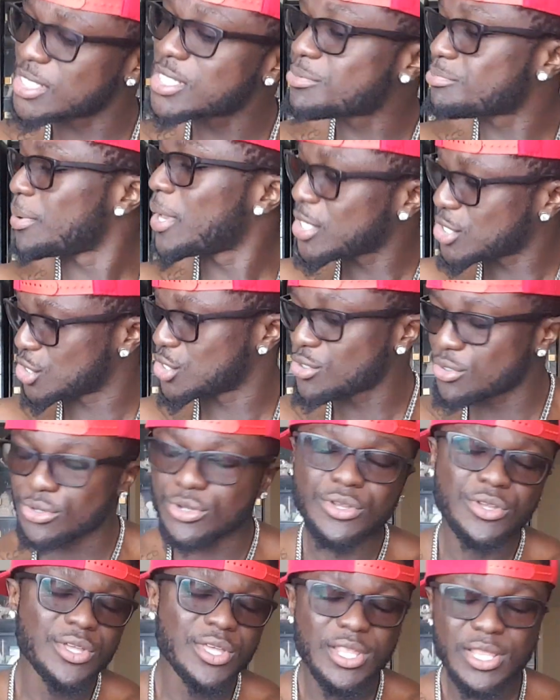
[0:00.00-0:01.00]
special.
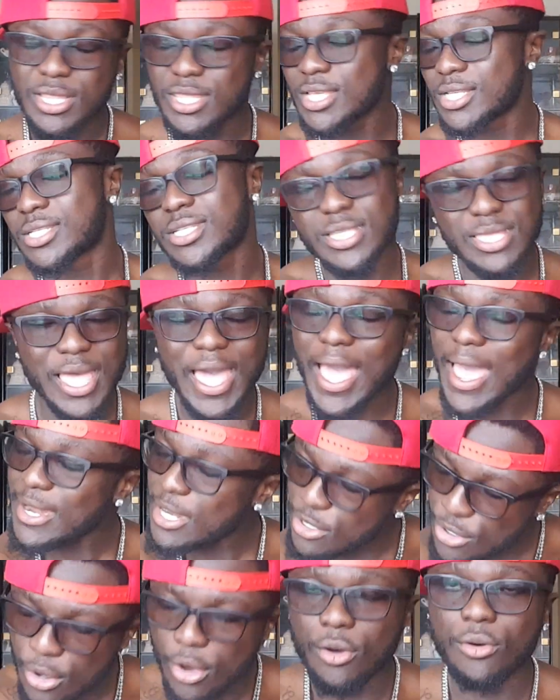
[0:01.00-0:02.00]
This, that.
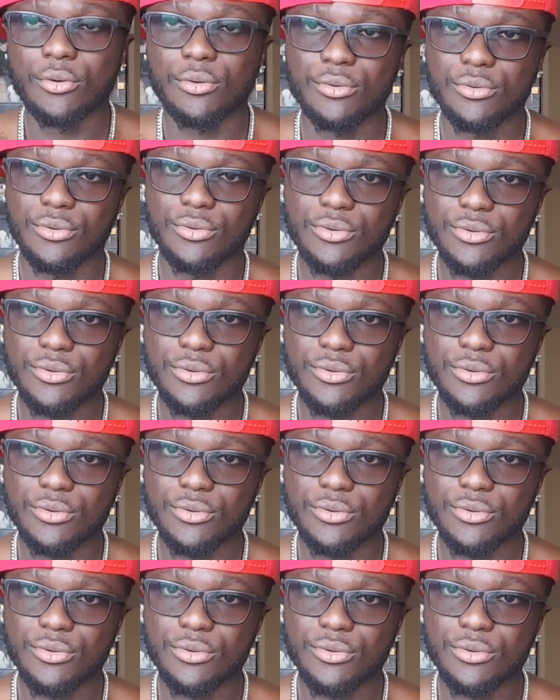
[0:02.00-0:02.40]
No.